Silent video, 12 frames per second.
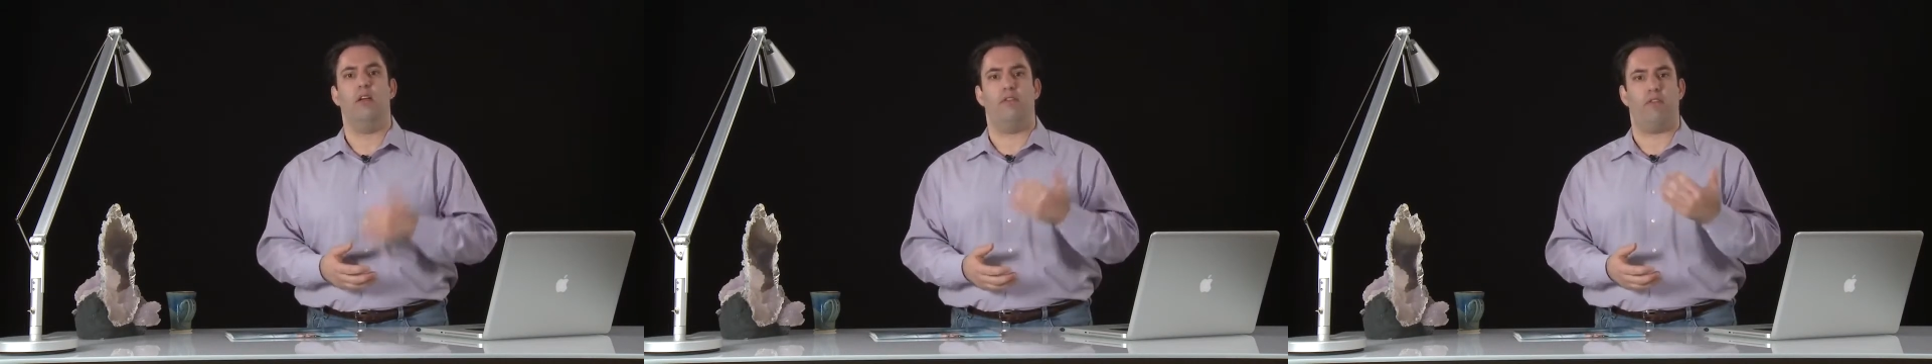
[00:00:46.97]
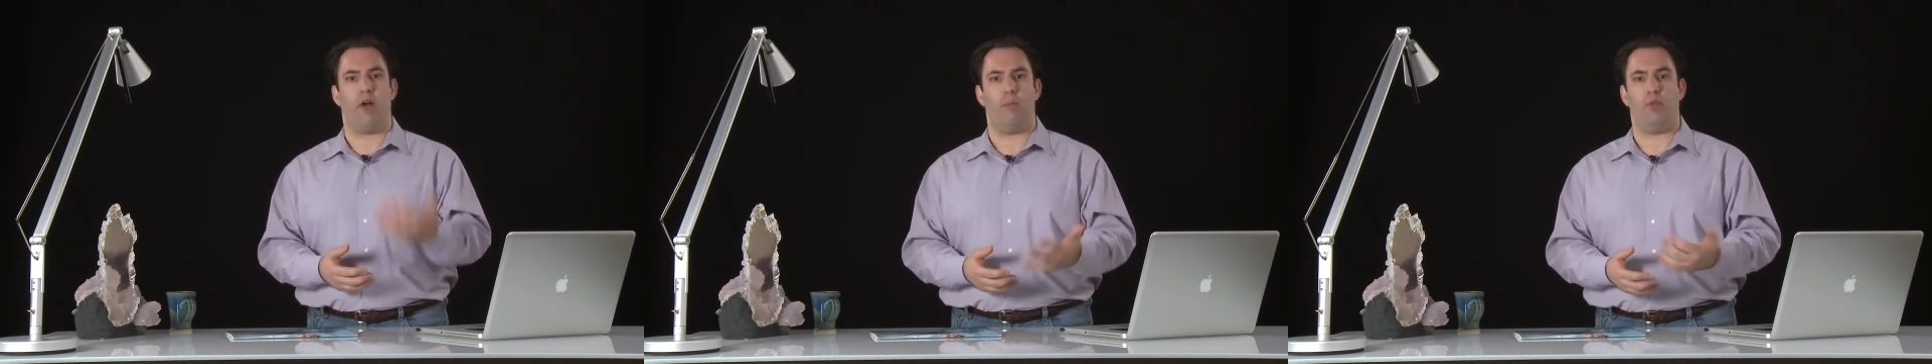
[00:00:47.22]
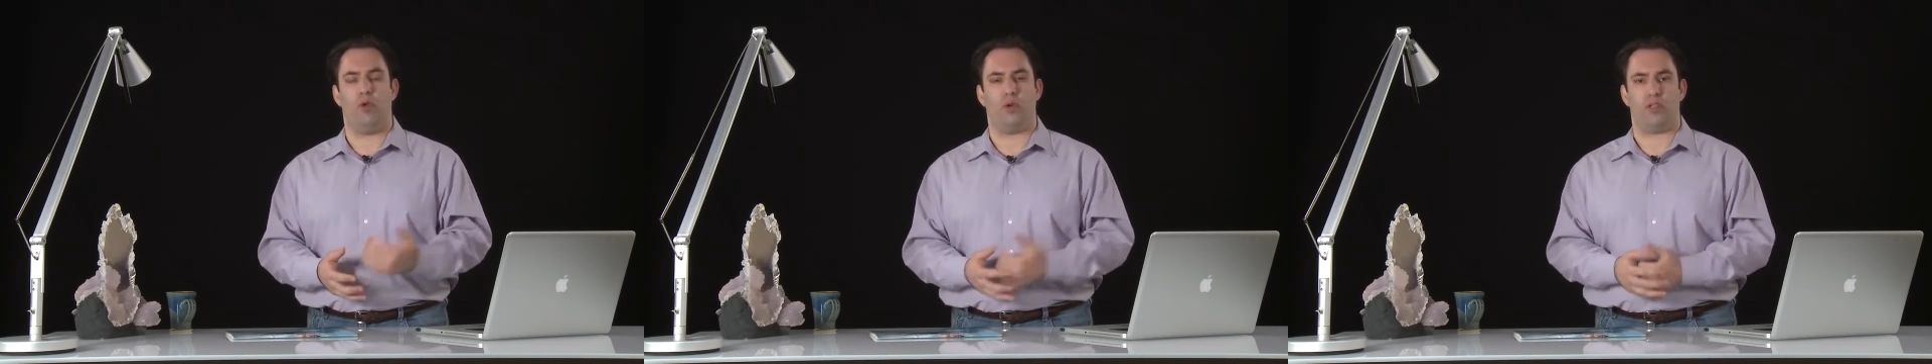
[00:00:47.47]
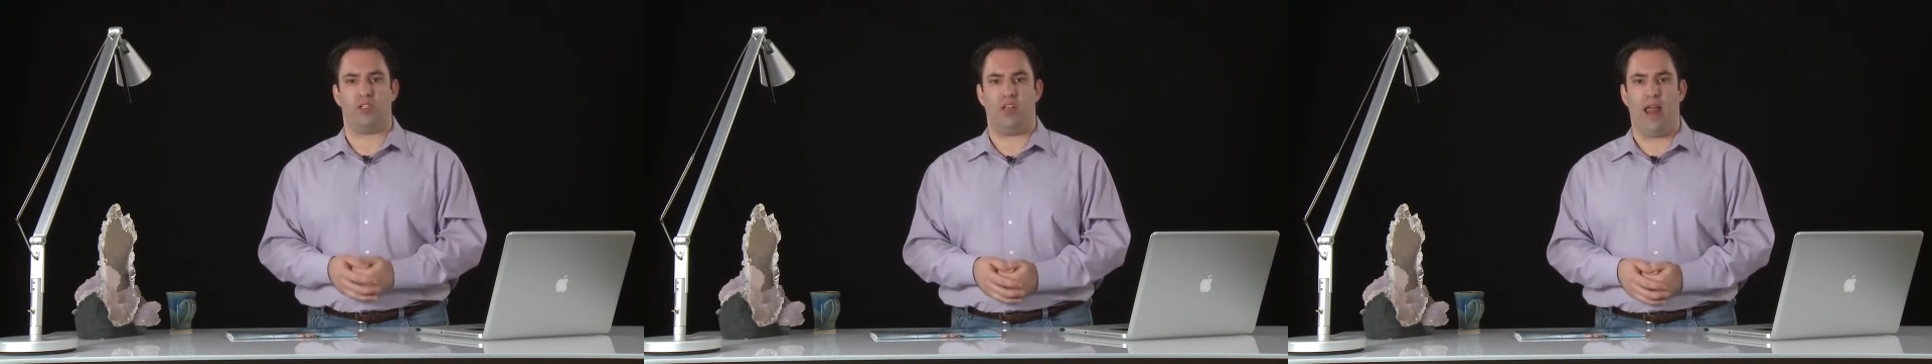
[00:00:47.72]
from
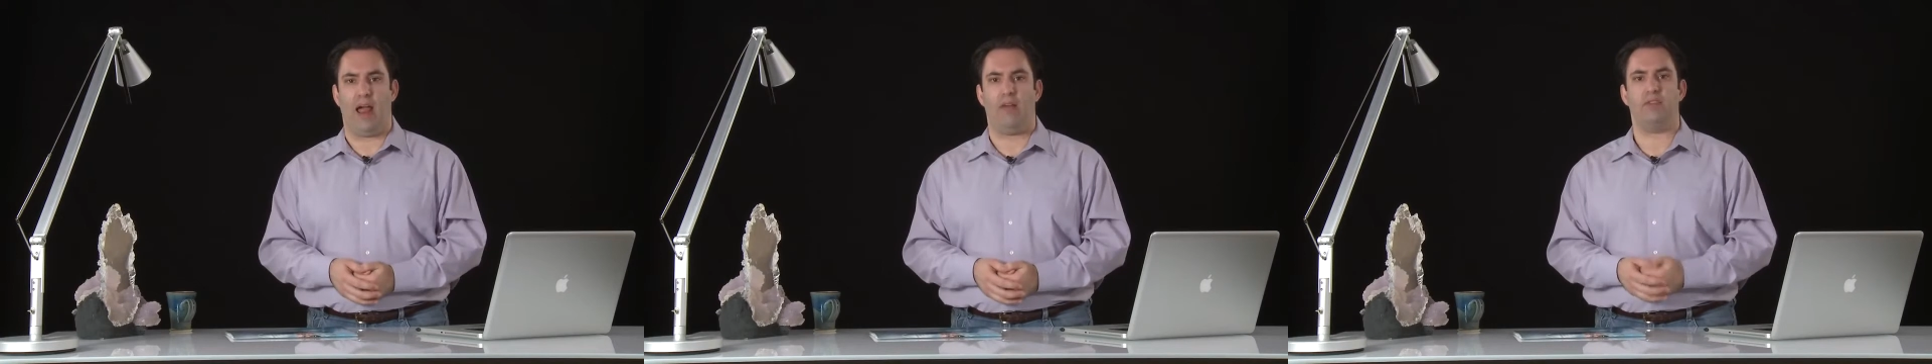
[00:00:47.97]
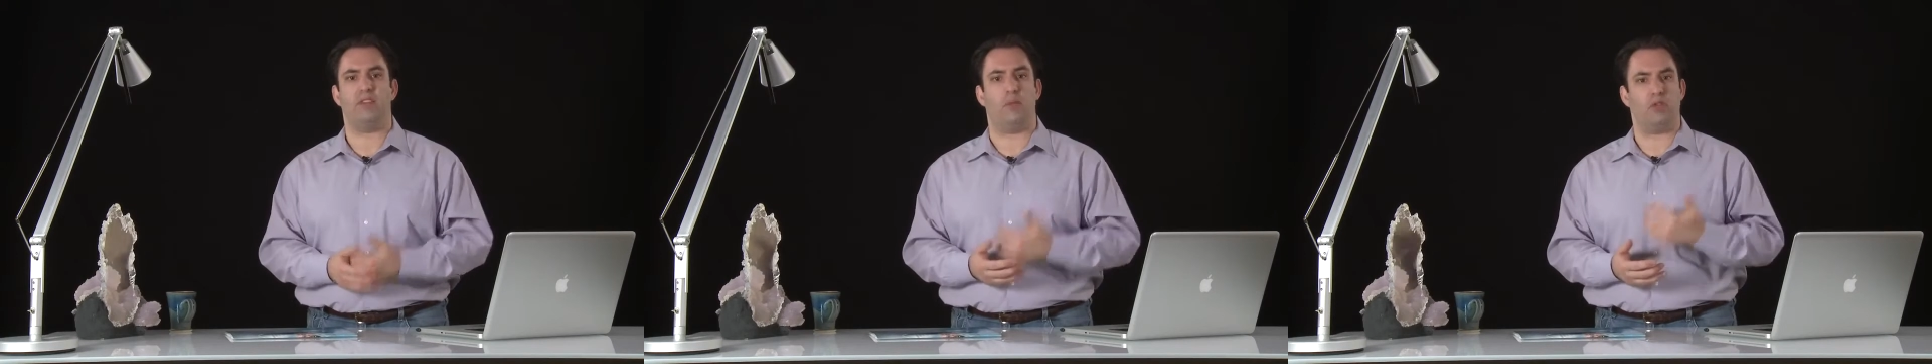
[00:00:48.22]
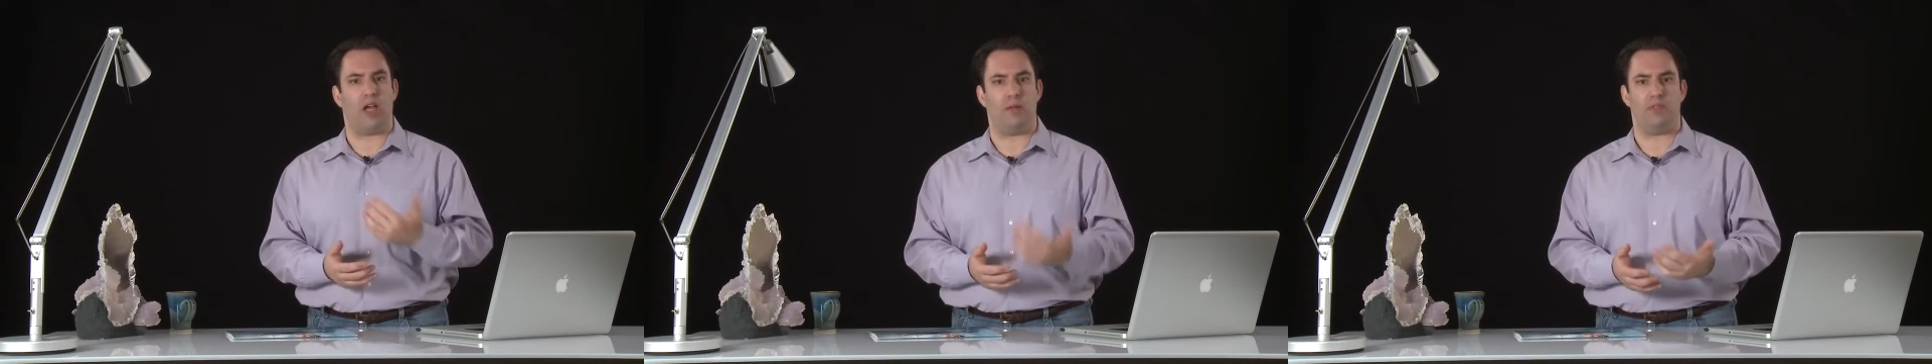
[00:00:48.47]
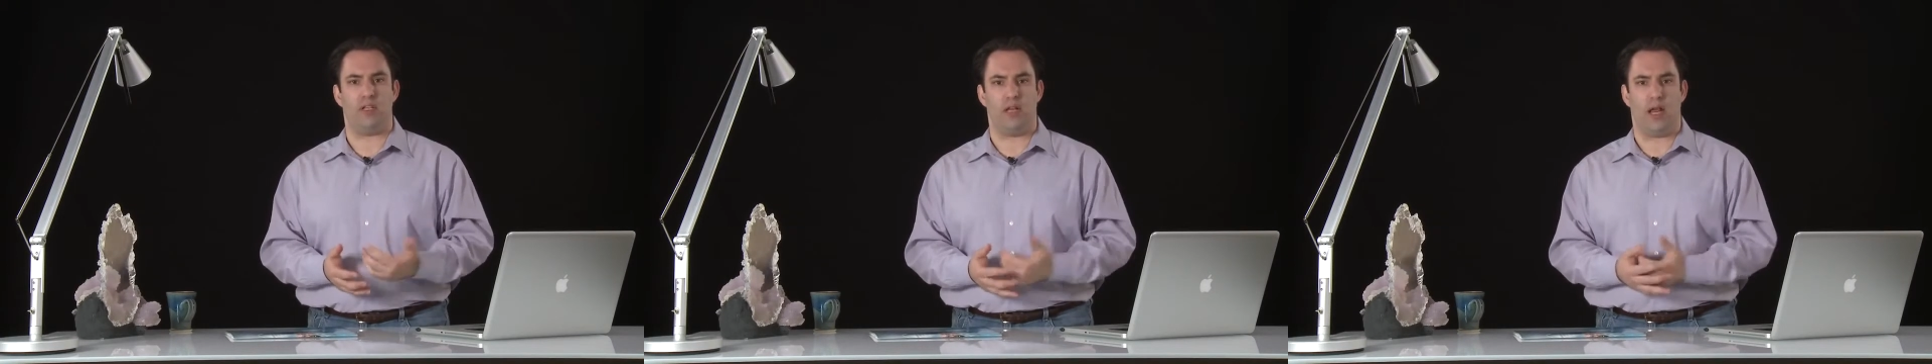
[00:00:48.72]
your staff,
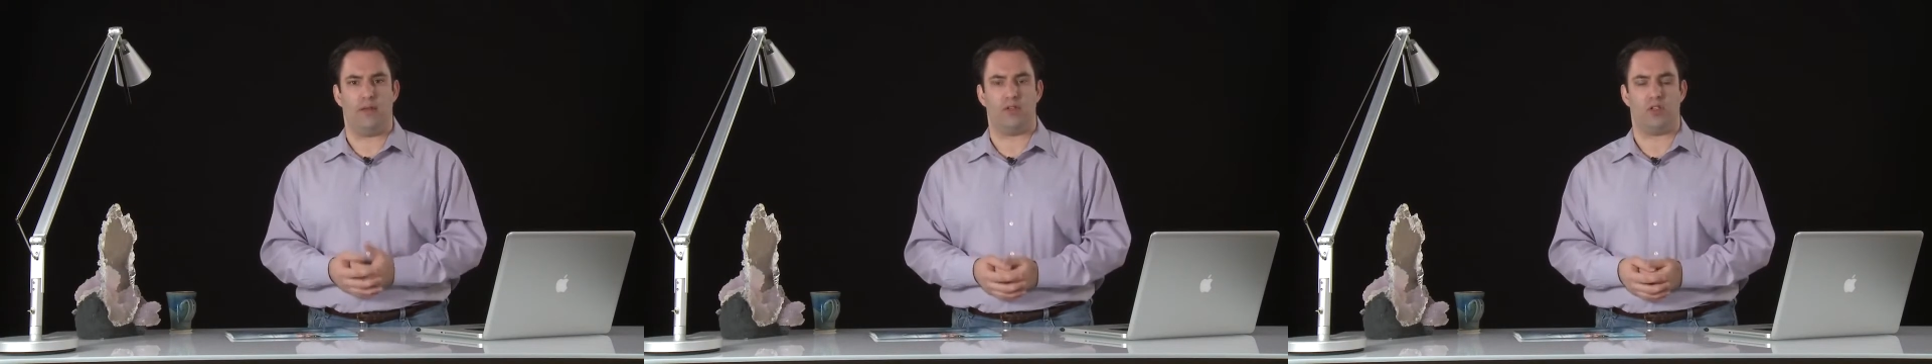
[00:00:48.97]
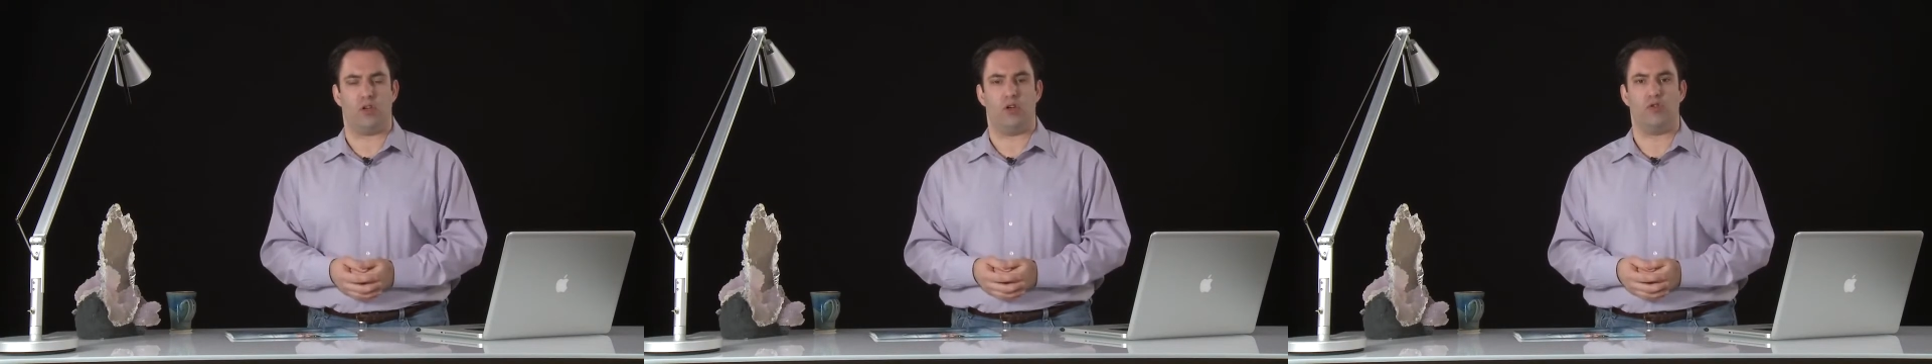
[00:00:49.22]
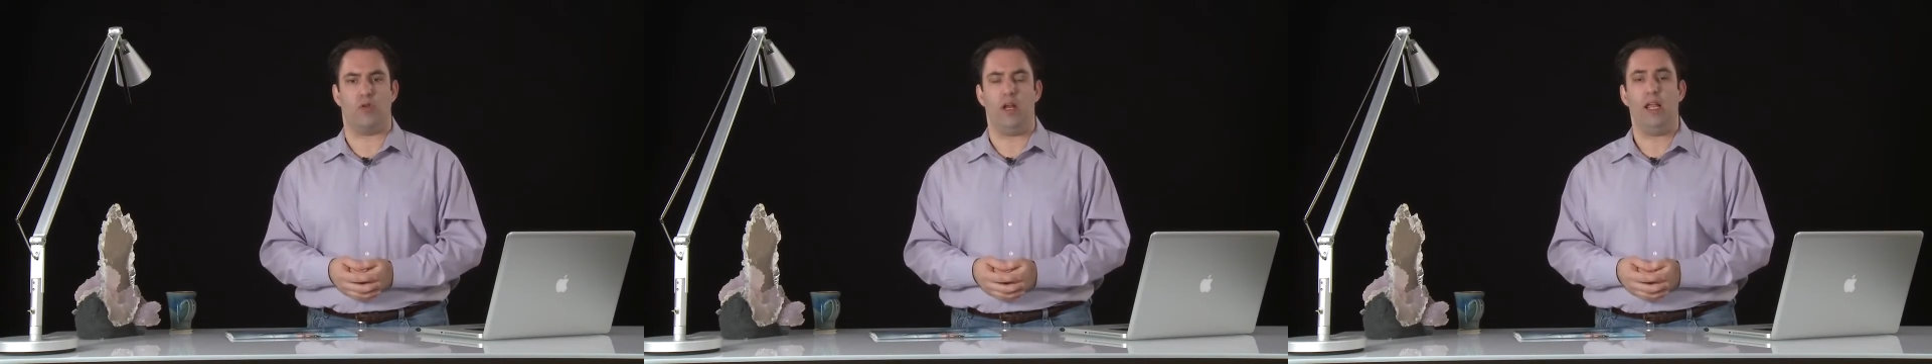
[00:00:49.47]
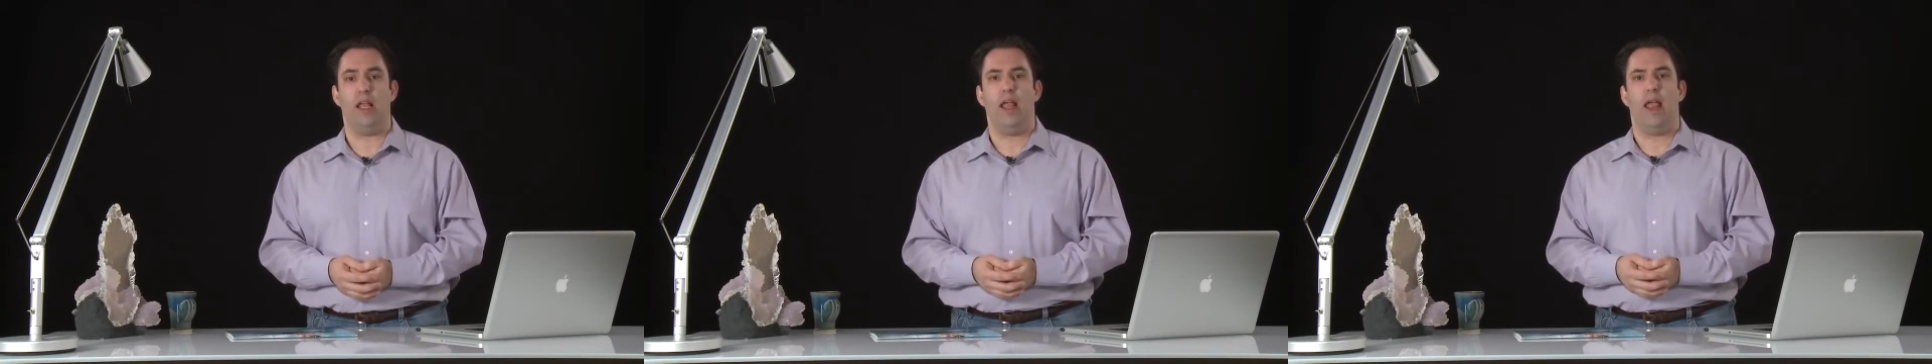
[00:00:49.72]
sometimes the day of surgery,